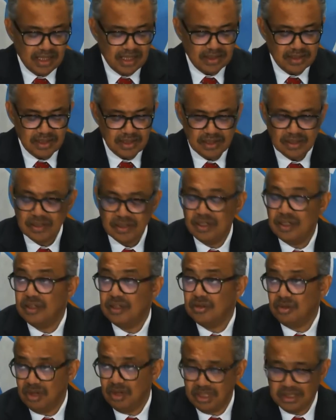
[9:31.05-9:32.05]
access
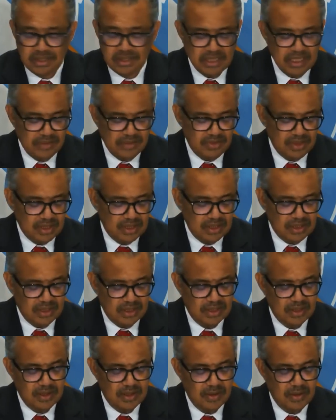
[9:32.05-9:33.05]
to health
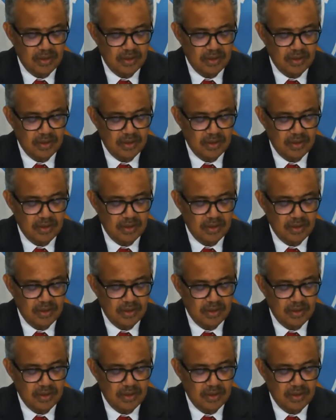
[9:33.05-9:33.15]
services.